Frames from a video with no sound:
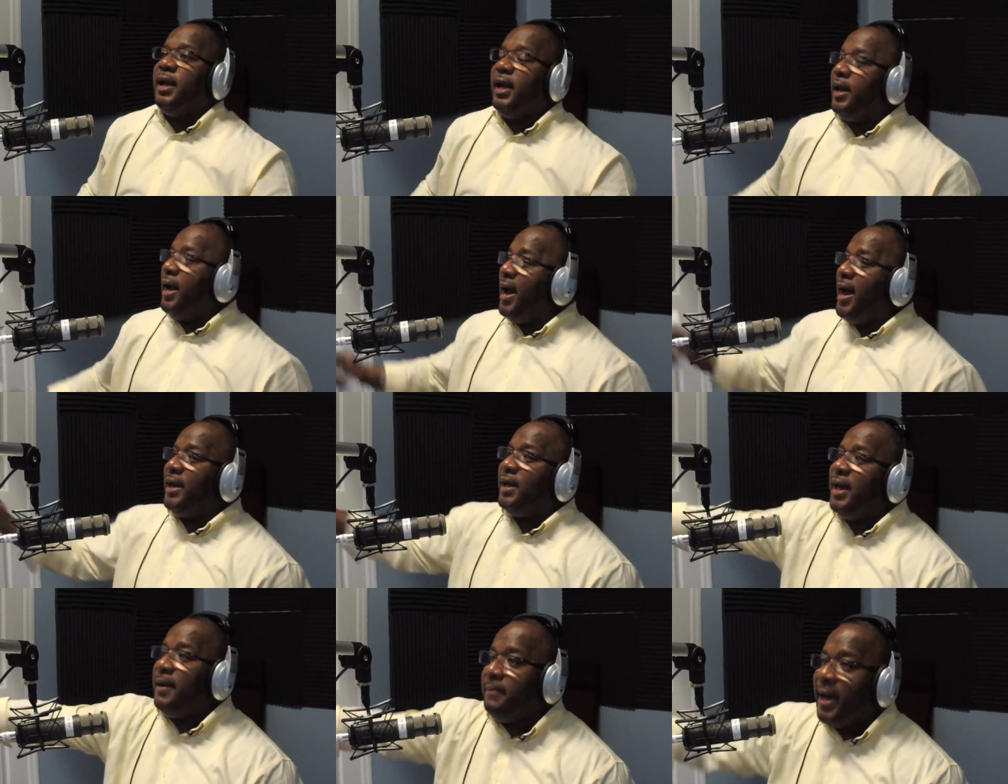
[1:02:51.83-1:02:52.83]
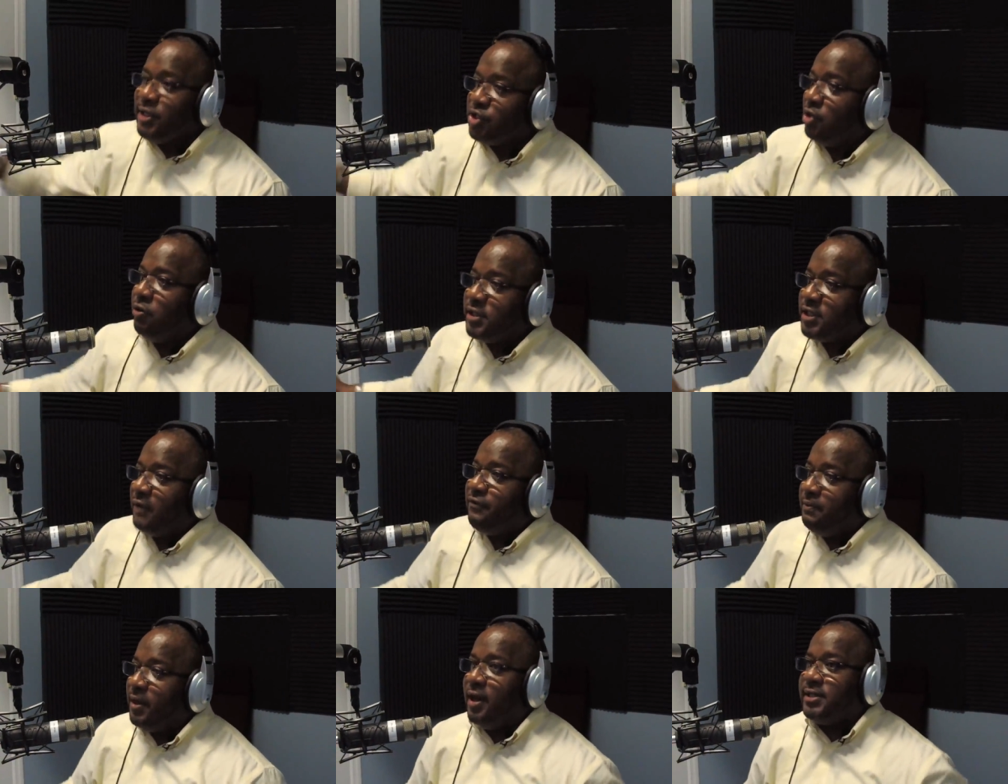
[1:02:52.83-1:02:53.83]
And I ain't gonna let my children
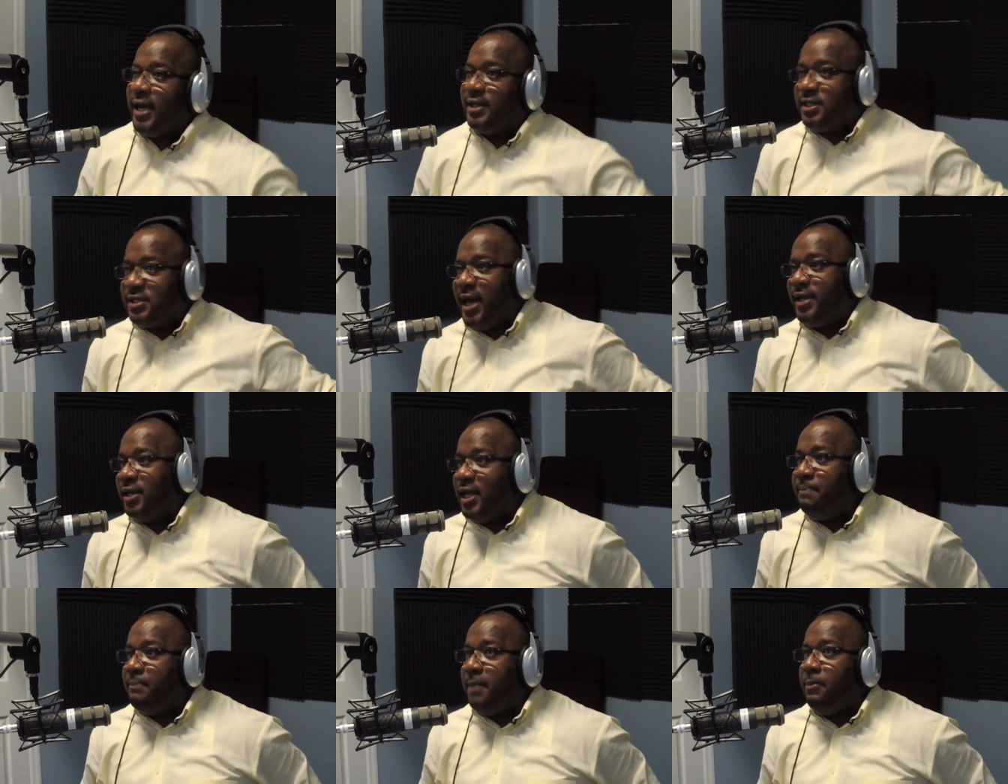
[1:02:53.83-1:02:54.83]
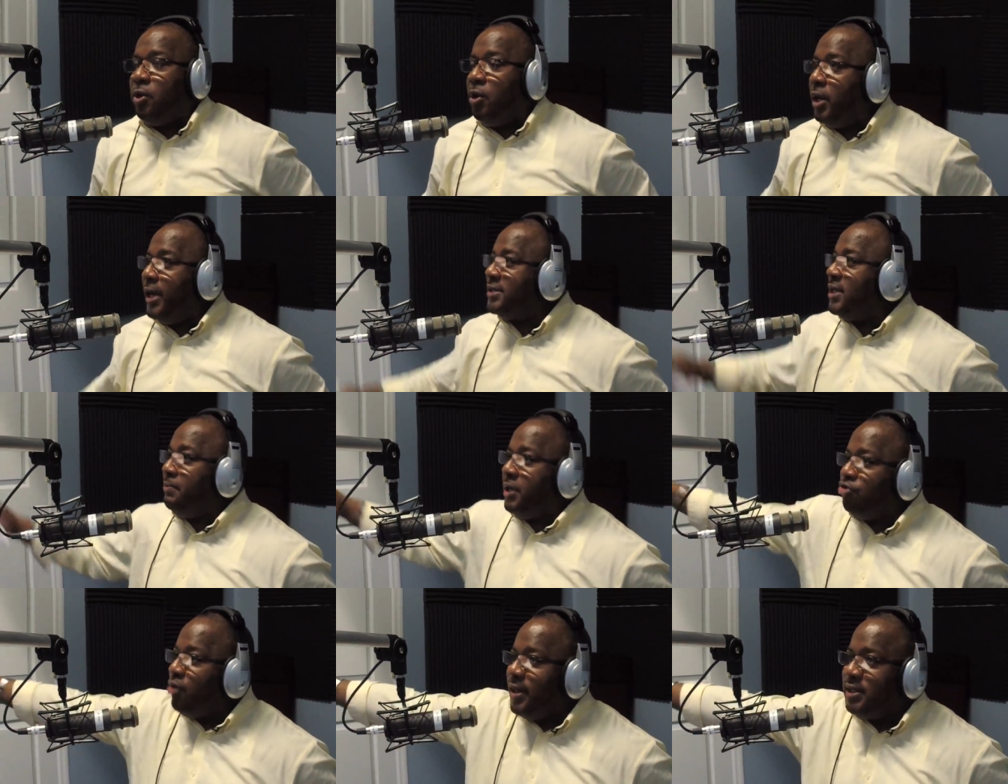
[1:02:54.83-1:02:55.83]
suffer because I decide to keep my mother unless
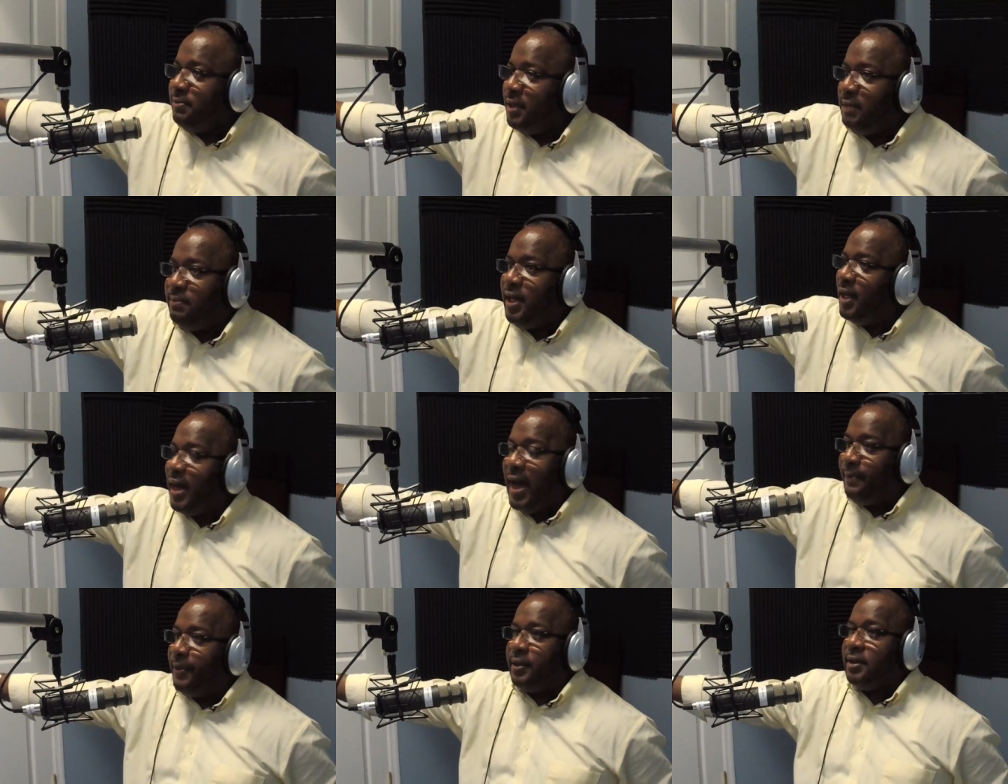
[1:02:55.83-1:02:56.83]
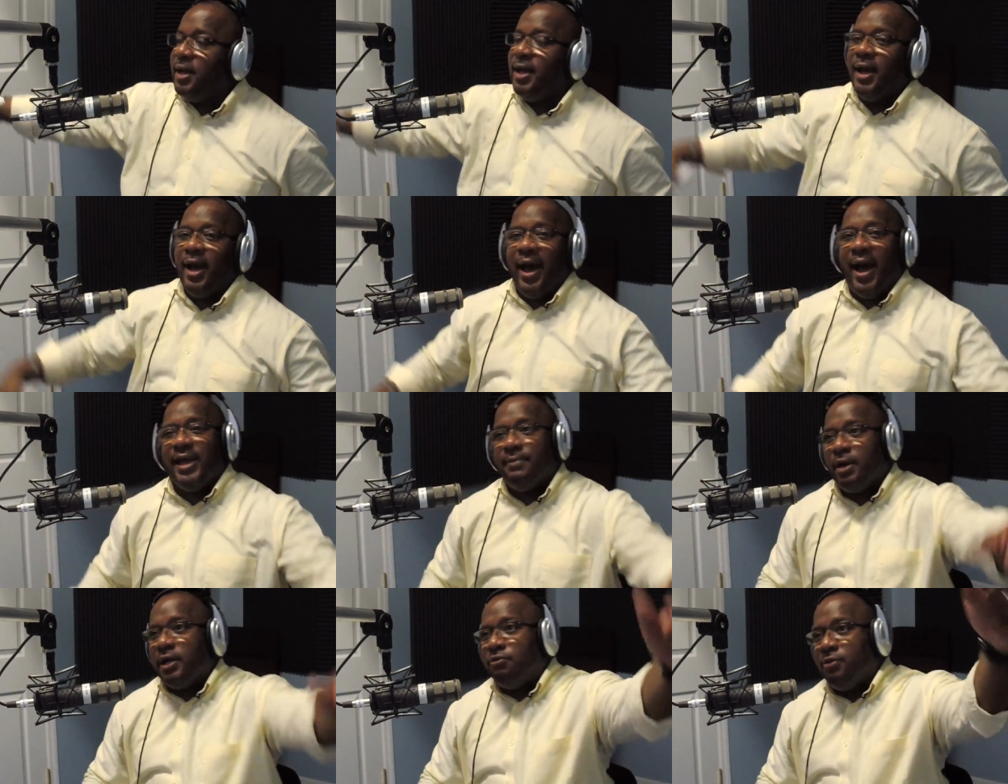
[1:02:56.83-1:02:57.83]
somebody try and intimidate me. It ain't gonna happen. I
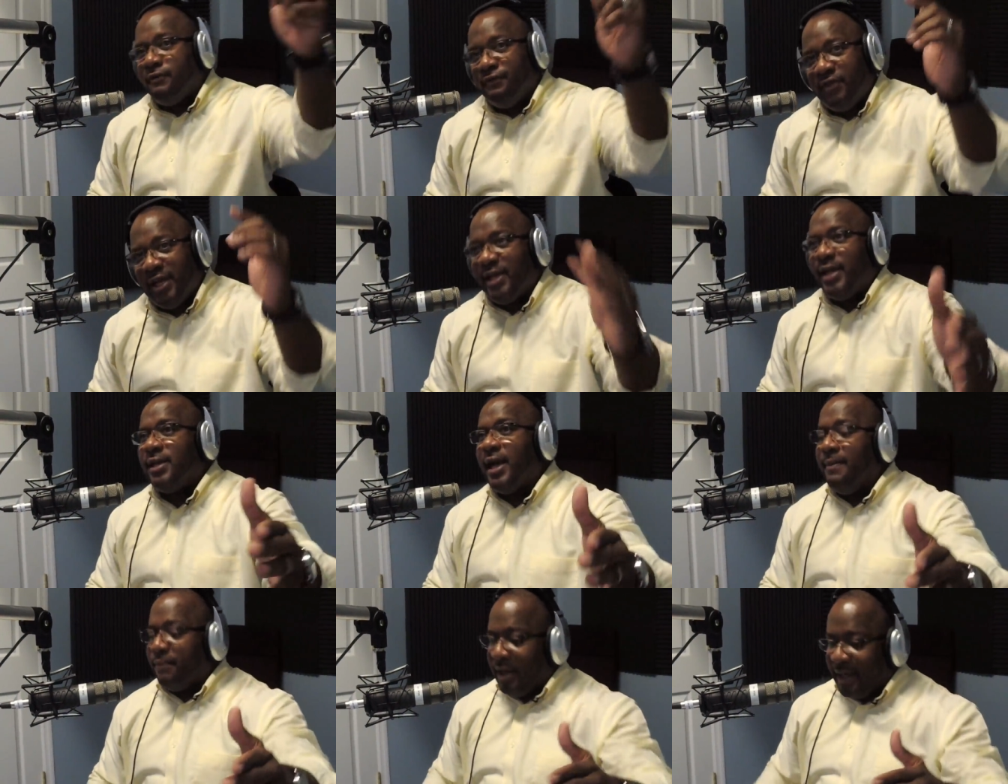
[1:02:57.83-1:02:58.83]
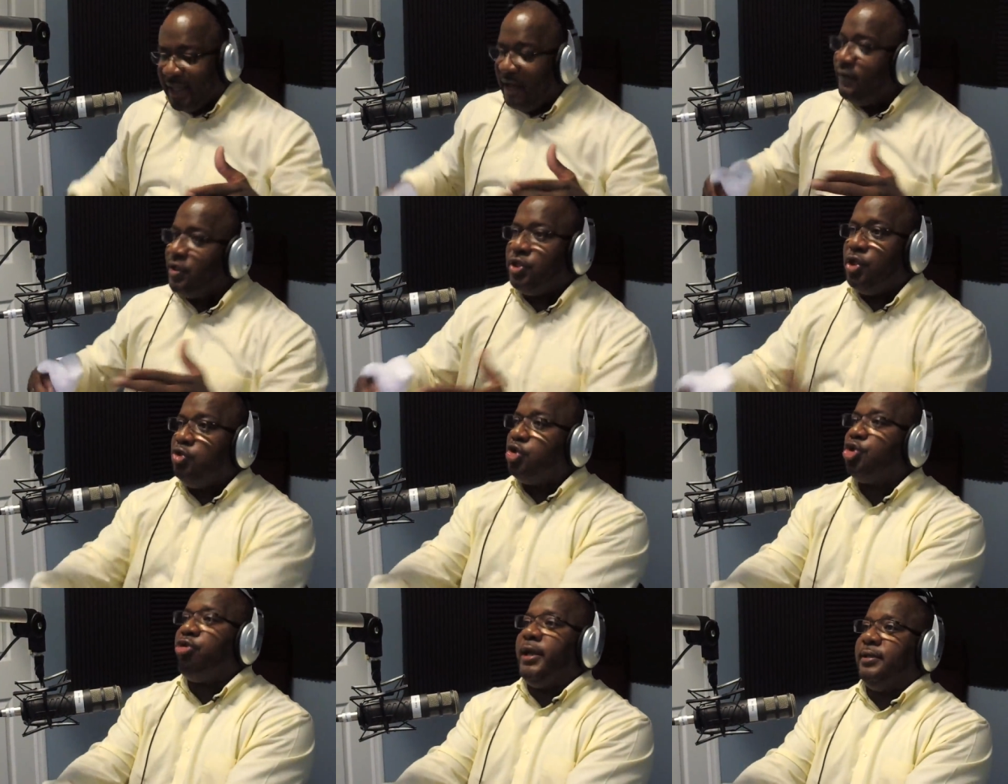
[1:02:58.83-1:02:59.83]
am gonna reveal it. I'm gonna give it to you
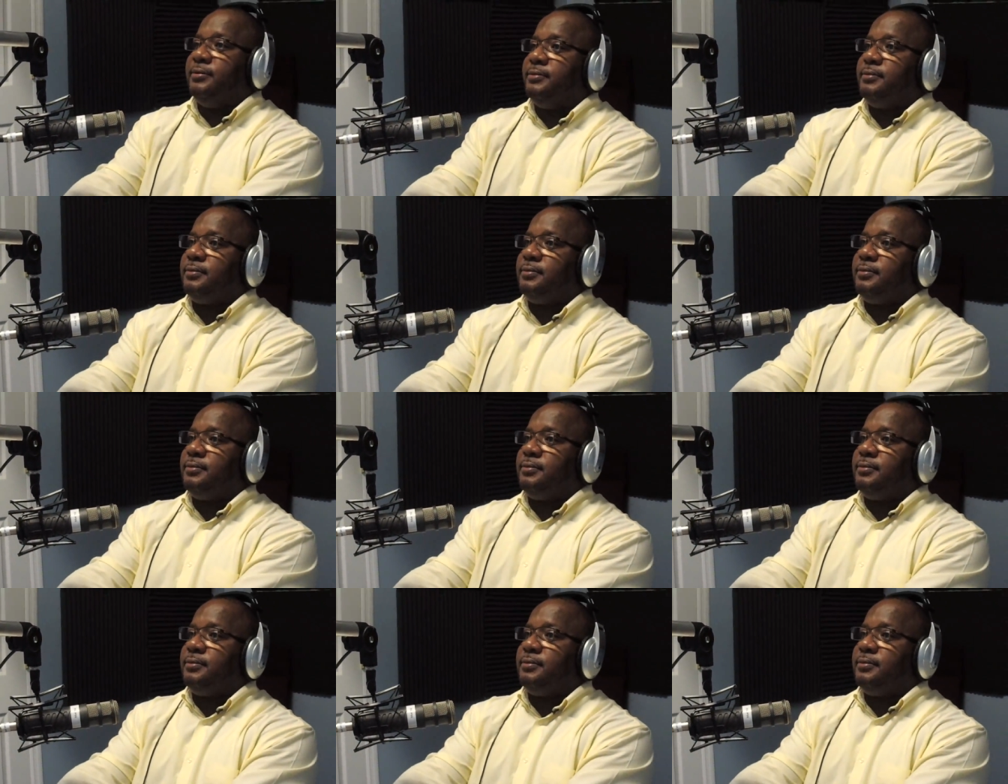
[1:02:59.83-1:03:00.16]
straight.